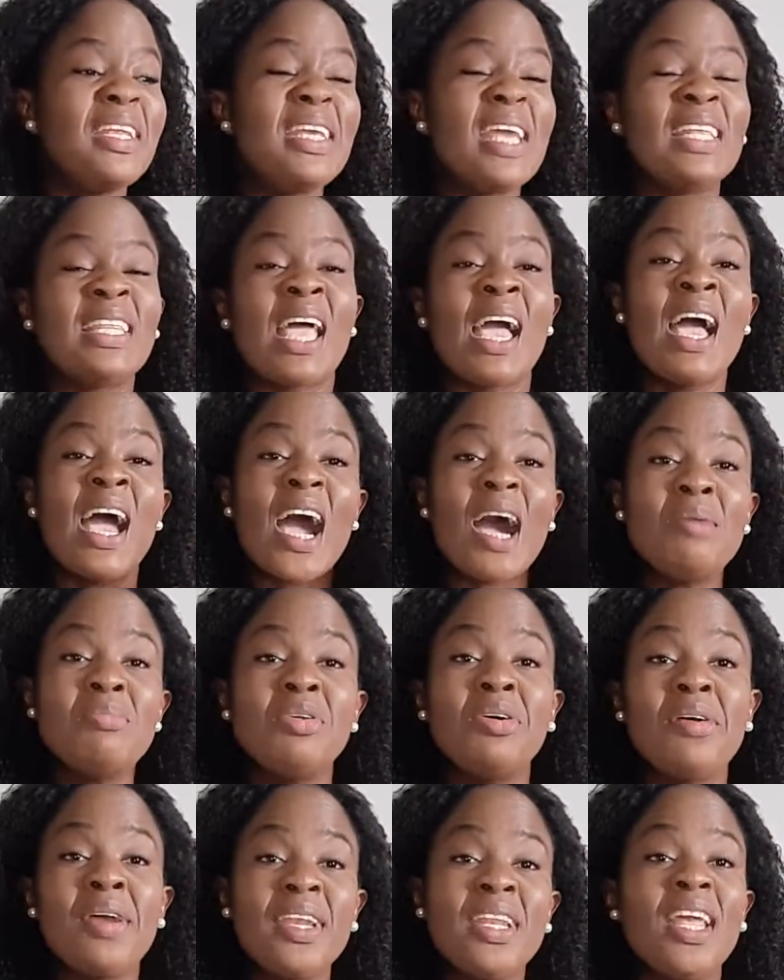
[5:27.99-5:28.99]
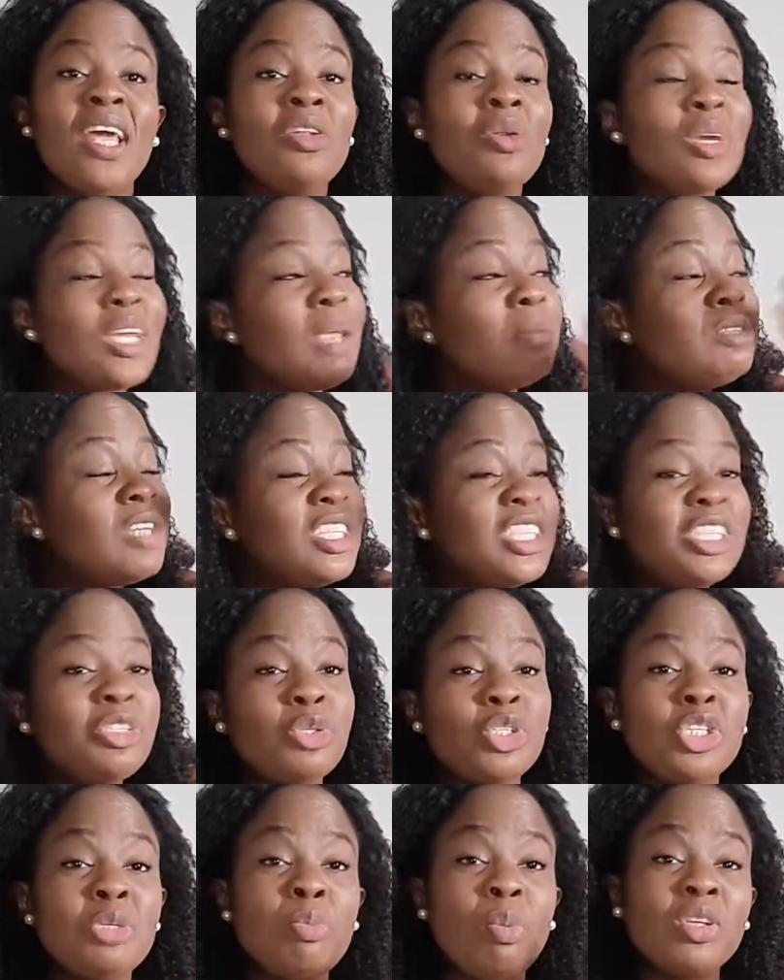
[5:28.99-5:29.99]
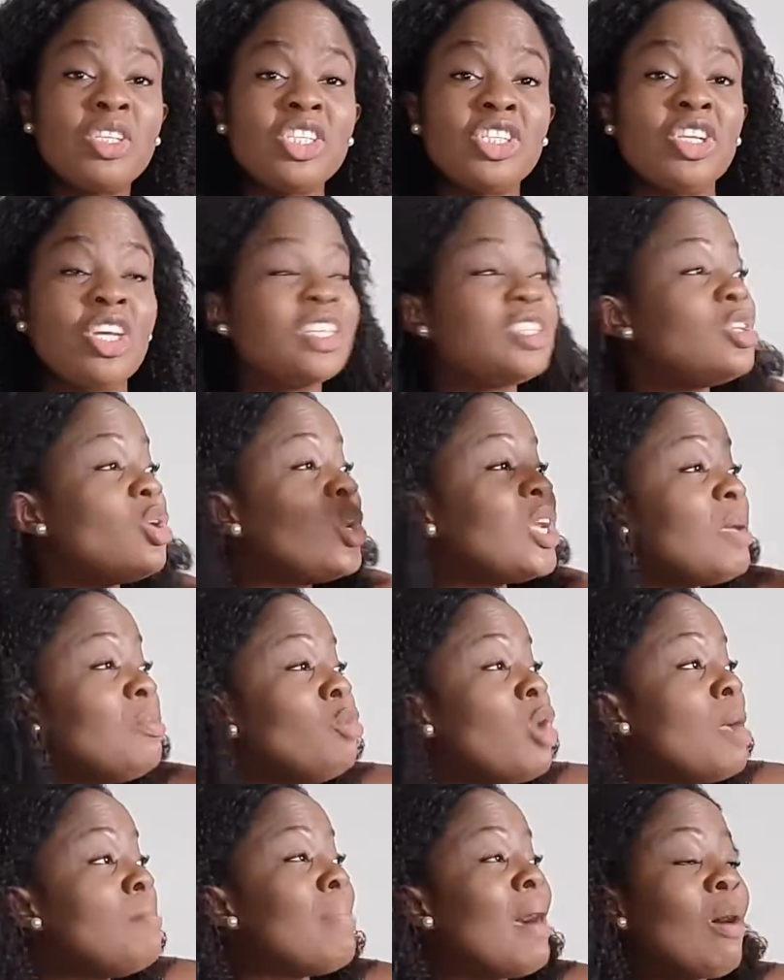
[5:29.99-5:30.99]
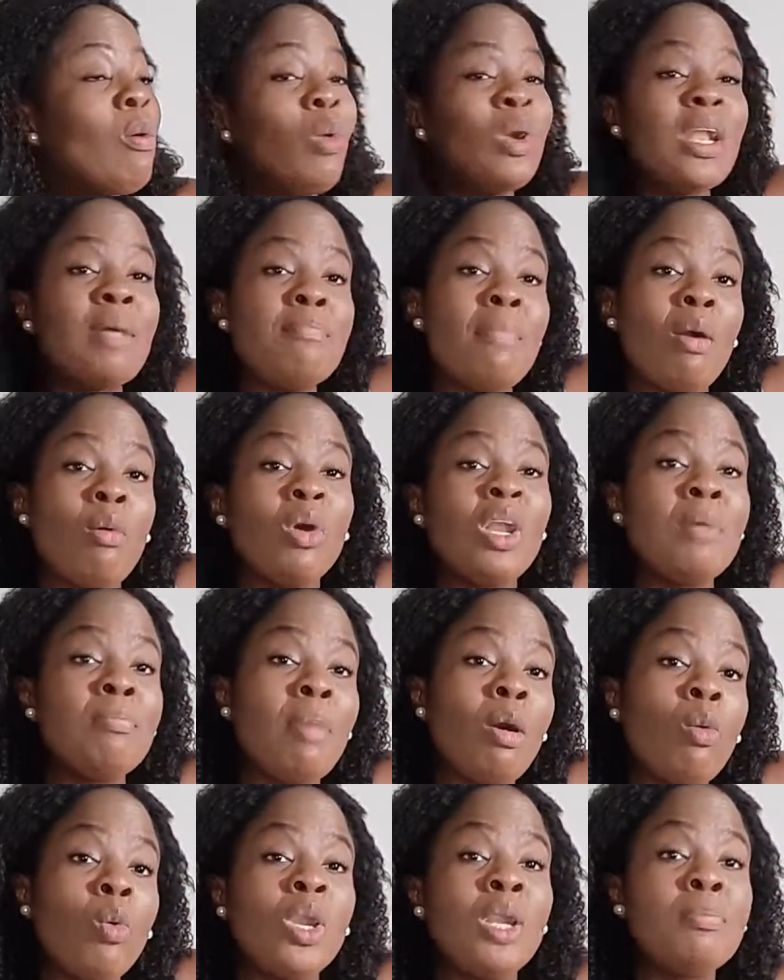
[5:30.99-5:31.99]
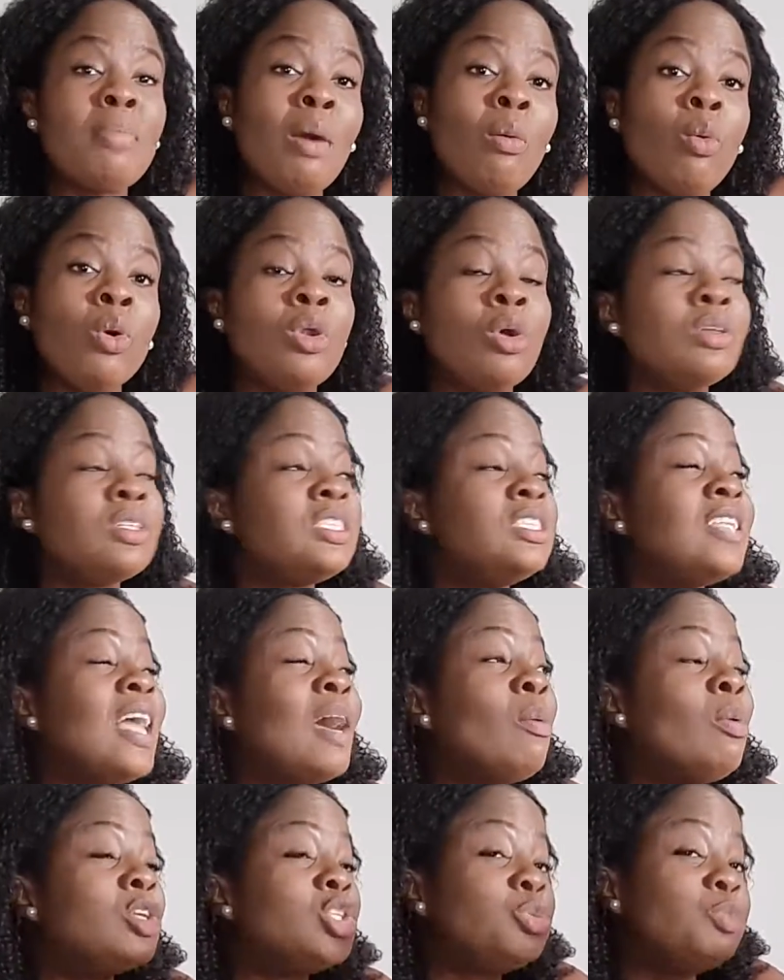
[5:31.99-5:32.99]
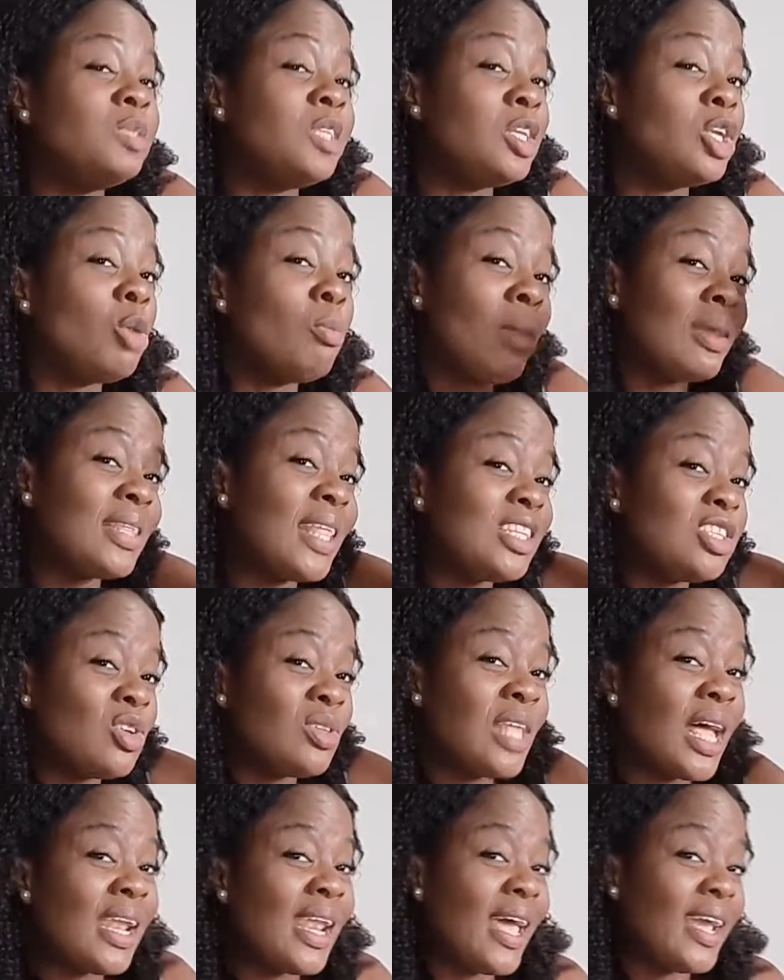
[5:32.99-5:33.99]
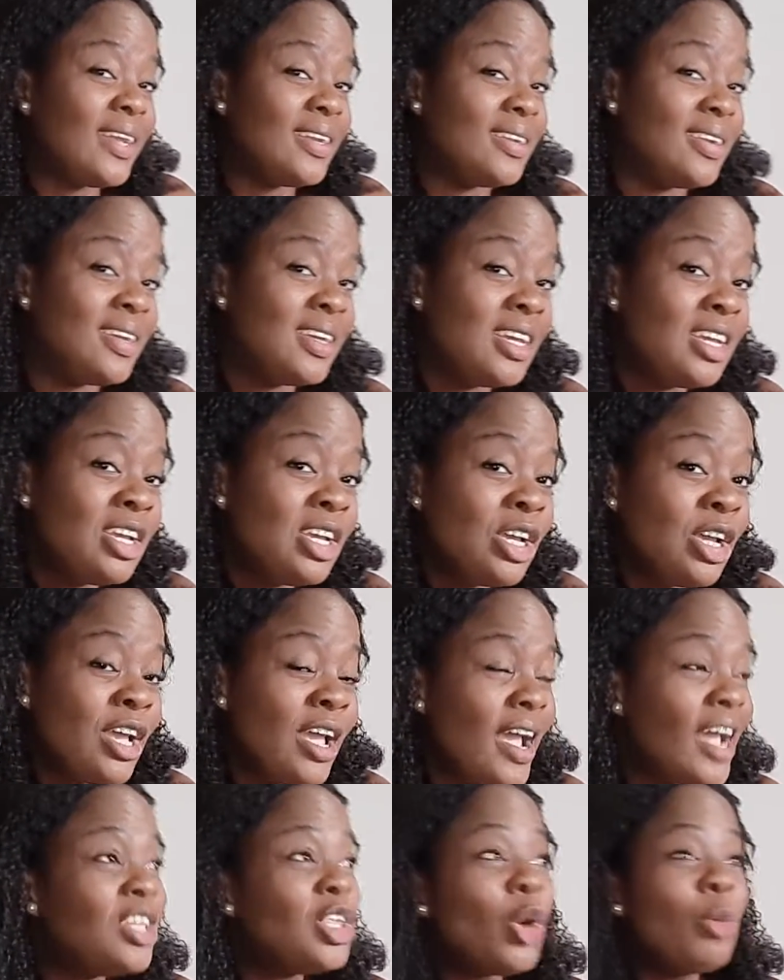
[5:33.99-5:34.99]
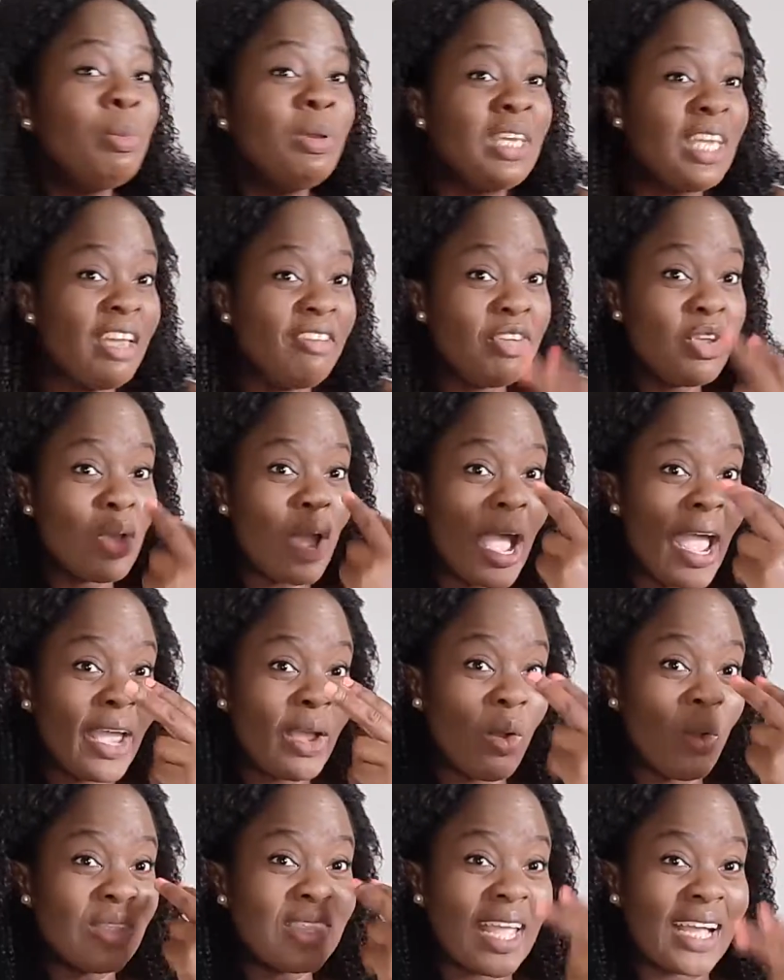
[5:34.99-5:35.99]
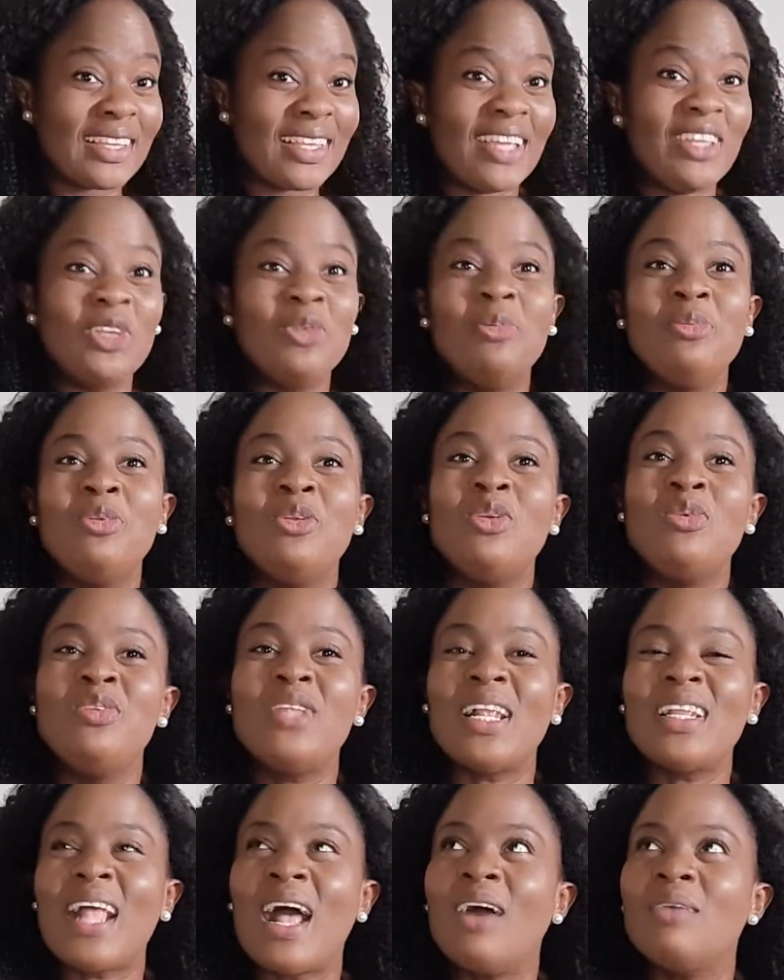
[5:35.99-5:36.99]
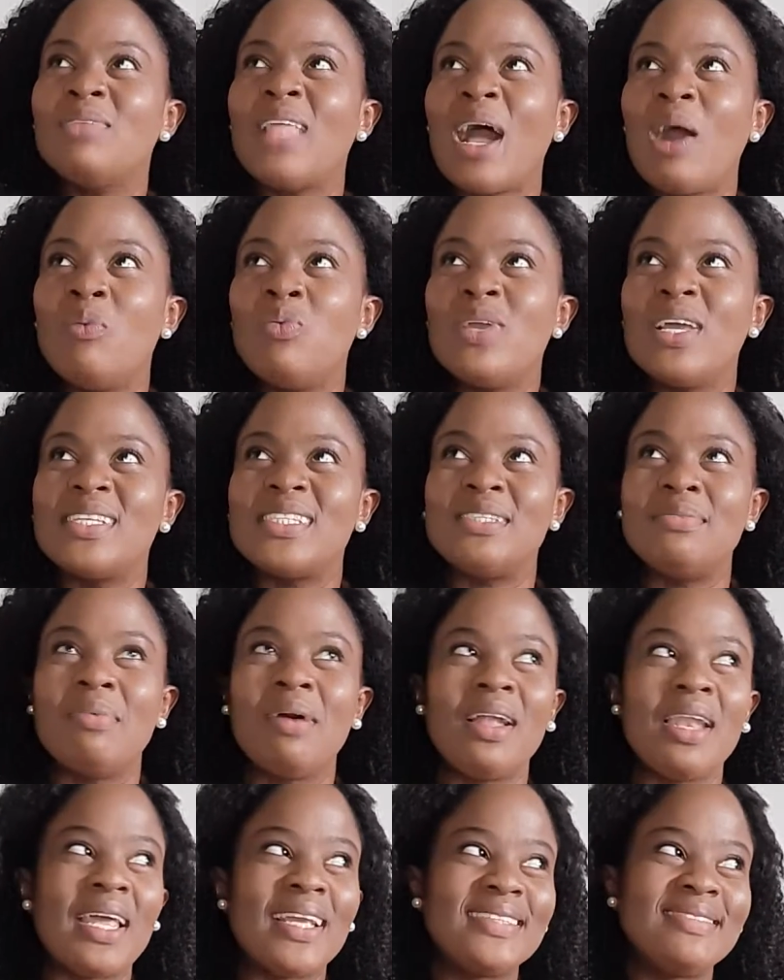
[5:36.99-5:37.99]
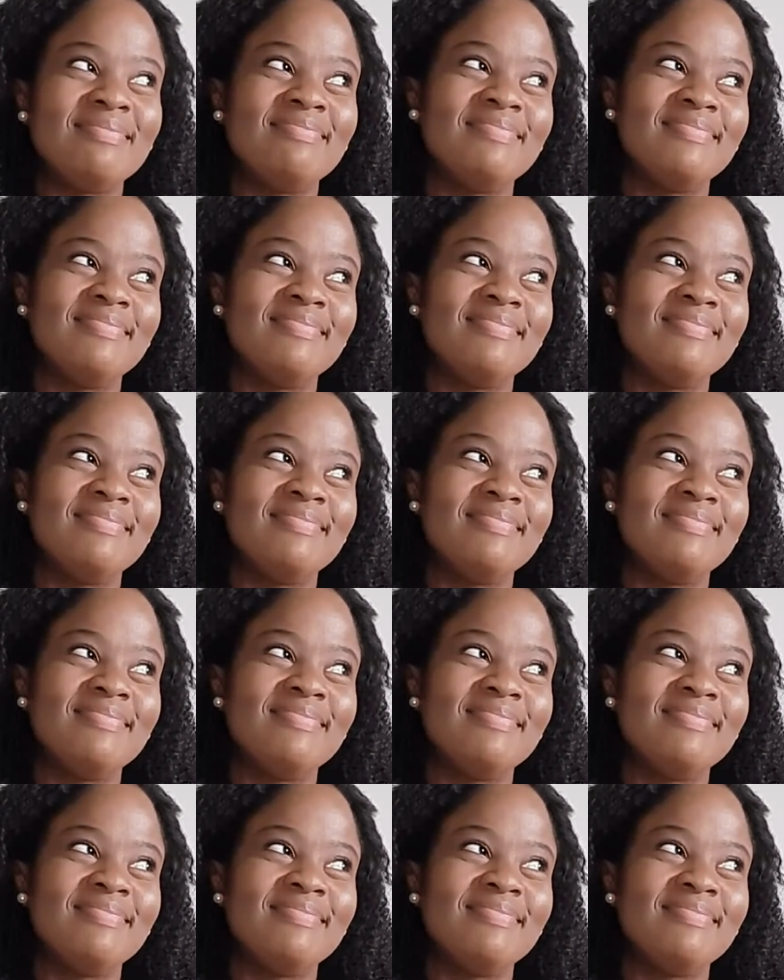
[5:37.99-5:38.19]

yet. They'll keep changing, switching positions. They'll keep going backward until they're going to be the number 30 on that line. And they'll be giving you eye contact and they'll be giving you that weird smile, like.